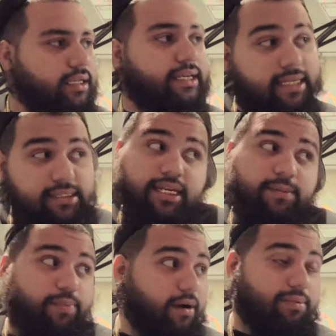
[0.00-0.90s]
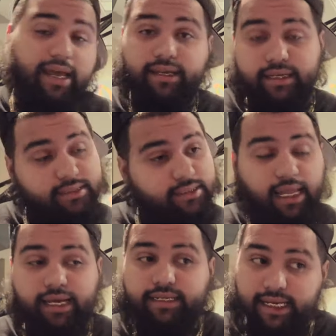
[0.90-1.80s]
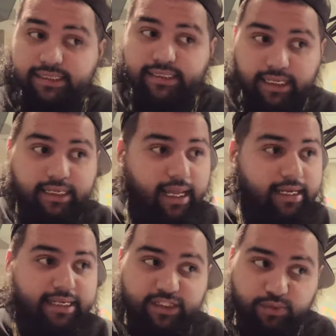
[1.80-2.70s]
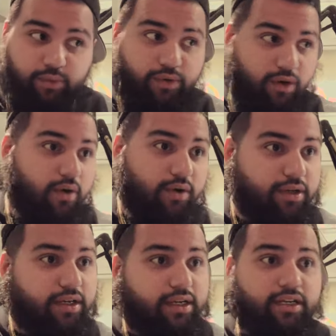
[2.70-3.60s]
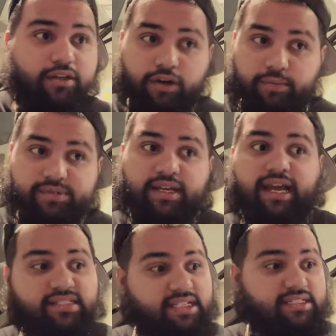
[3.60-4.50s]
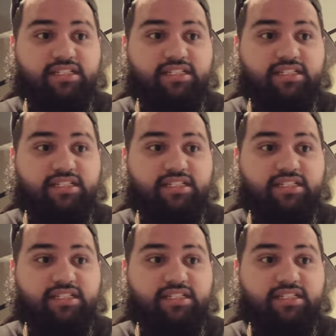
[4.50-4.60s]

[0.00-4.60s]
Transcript: The kids keep up. Like, it's like that's it. Like, that's where we going. You know what I'm saying?